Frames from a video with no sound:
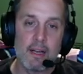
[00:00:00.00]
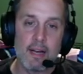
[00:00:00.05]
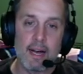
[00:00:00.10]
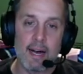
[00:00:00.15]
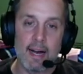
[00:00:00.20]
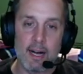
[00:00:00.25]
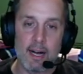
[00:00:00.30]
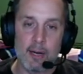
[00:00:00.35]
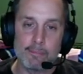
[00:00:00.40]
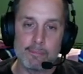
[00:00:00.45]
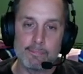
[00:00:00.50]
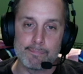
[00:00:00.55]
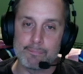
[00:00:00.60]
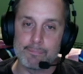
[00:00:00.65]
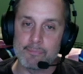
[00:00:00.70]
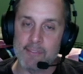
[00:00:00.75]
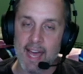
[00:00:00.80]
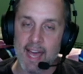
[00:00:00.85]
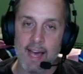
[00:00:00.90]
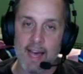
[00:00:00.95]

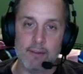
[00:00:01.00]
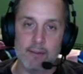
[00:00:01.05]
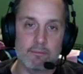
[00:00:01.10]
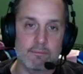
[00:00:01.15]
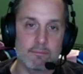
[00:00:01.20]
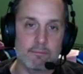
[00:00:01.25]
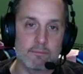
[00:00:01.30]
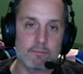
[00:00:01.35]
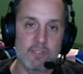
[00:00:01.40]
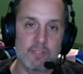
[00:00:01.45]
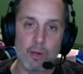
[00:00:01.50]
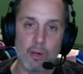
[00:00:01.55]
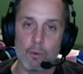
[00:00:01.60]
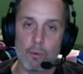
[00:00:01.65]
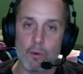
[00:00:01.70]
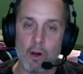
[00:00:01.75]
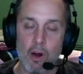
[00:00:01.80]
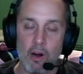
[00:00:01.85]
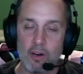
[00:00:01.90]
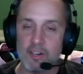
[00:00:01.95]
Yeah, the
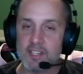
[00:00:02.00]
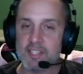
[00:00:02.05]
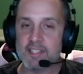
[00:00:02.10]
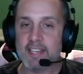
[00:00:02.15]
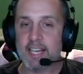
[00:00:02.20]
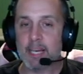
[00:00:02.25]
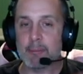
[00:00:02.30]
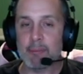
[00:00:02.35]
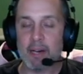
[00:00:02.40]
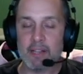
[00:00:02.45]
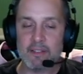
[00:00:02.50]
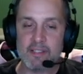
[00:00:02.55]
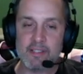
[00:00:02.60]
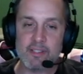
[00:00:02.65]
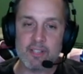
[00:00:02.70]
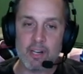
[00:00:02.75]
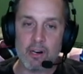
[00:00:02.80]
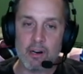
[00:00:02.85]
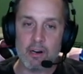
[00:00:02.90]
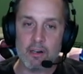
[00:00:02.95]
hardest thing about this
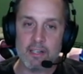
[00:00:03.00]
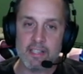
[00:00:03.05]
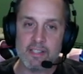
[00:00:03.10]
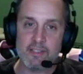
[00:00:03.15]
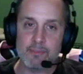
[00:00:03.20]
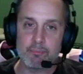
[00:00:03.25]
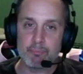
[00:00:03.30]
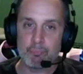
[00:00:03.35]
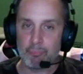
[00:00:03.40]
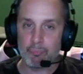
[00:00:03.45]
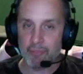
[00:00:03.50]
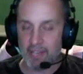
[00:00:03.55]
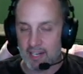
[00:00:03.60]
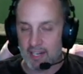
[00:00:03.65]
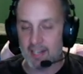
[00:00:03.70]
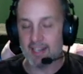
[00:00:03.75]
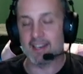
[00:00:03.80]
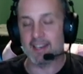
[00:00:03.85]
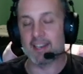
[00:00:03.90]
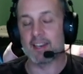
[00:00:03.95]
card is
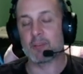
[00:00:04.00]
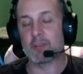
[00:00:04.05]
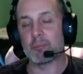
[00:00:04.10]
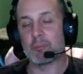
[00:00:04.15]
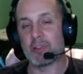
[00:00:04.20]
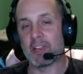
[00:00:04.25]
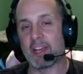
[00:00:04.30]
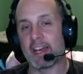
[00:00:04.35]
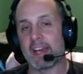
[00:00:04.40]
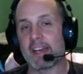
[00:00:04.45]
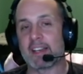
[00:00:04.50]
getting it into play,